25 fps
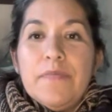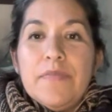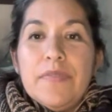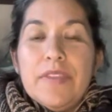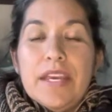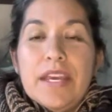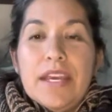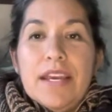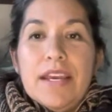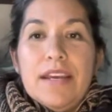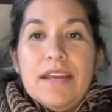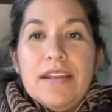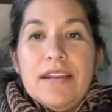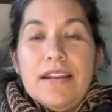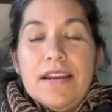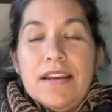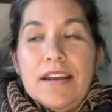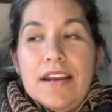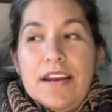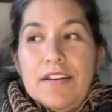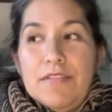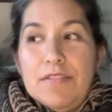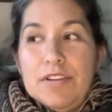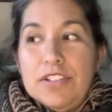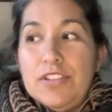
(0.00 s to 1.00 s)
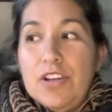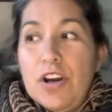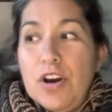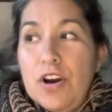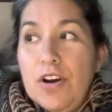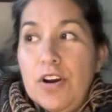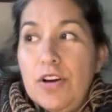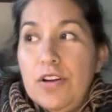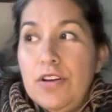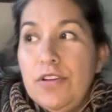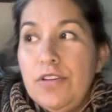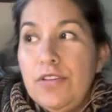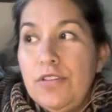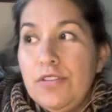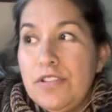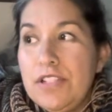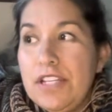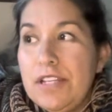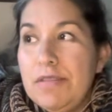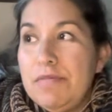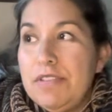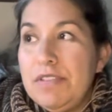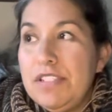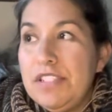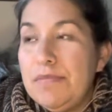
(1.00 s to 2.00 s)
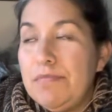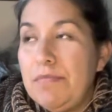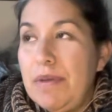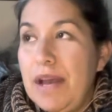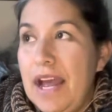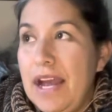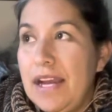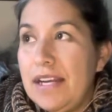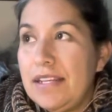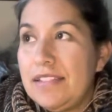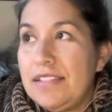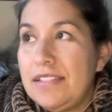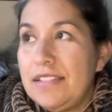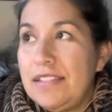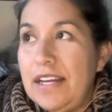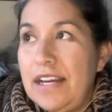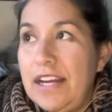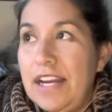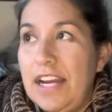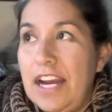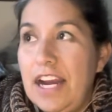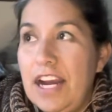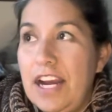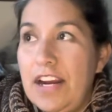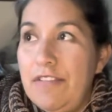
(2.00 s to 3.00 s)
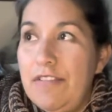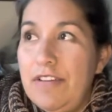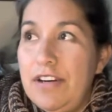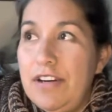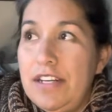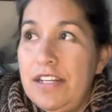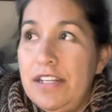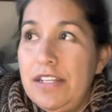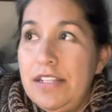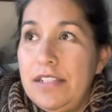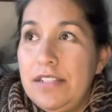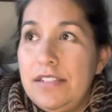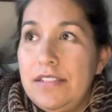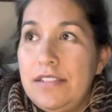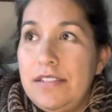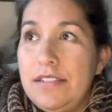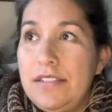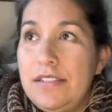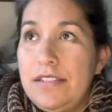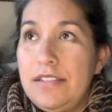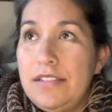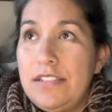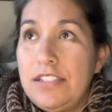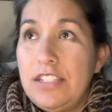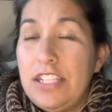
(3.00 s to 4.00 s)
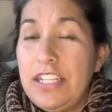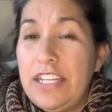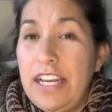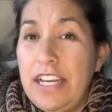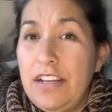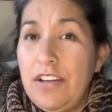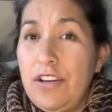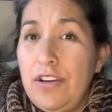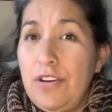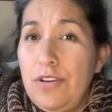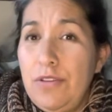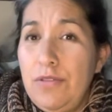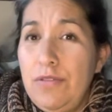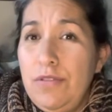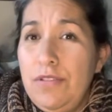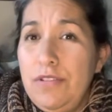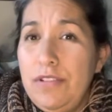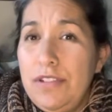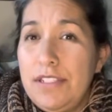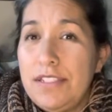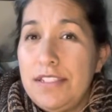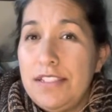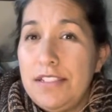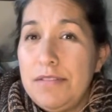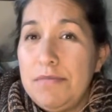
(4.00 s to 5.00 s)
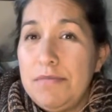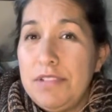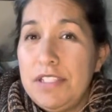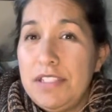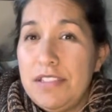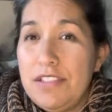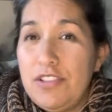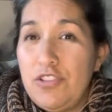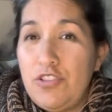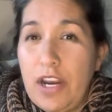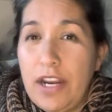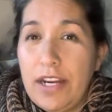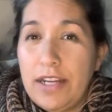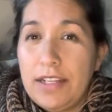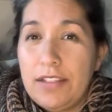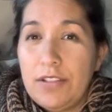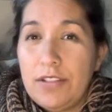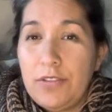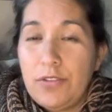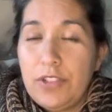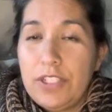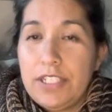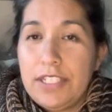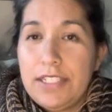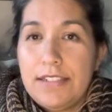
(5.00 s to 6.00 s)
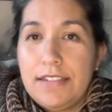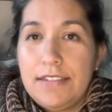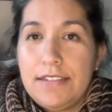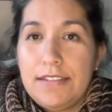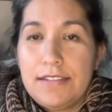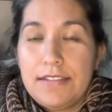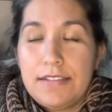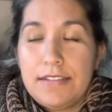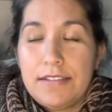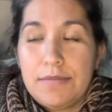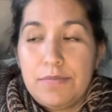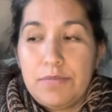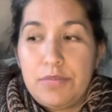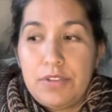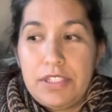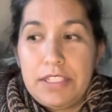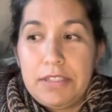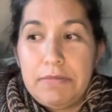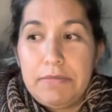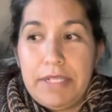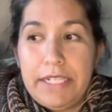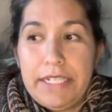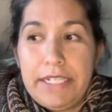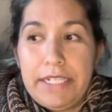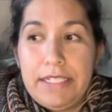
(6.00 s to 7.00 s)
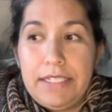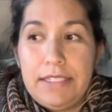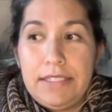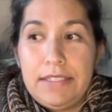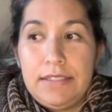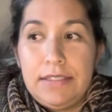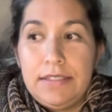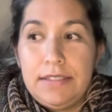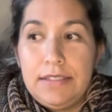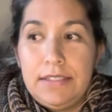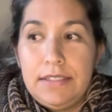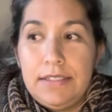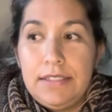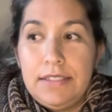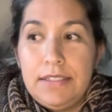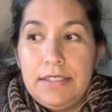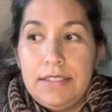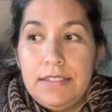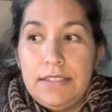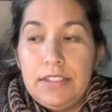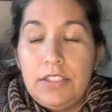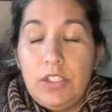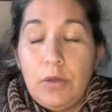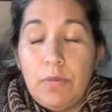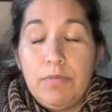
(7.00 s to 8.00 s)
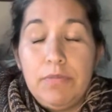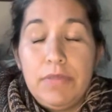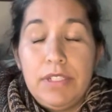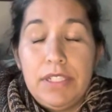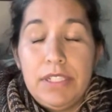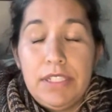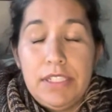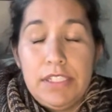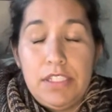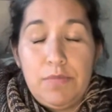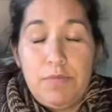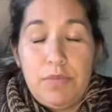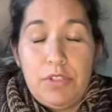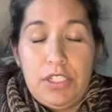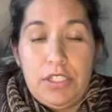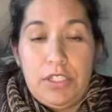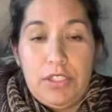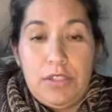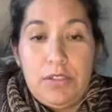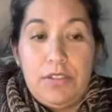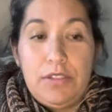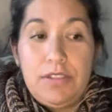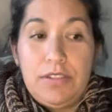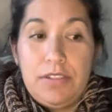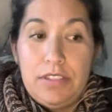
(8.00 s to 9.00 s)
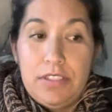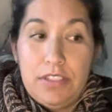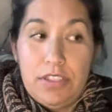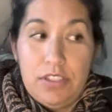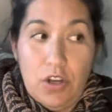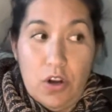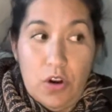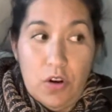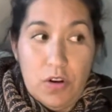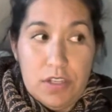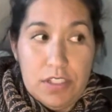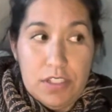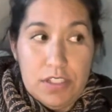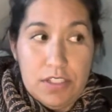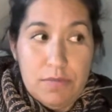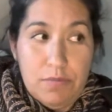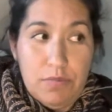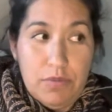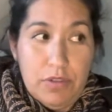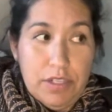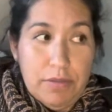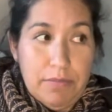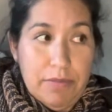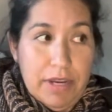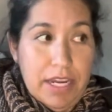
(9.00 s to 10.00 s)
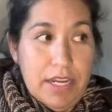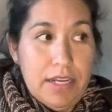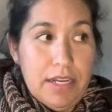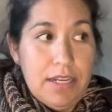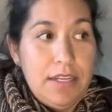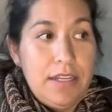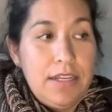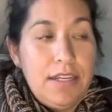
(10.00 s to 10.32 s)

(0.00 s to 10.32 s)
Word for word: And I have a dog whose name is Max. I have a gecko. His name is Dragalorian. He's pretty bad. No, he's pretty good. The dog is pretty bad.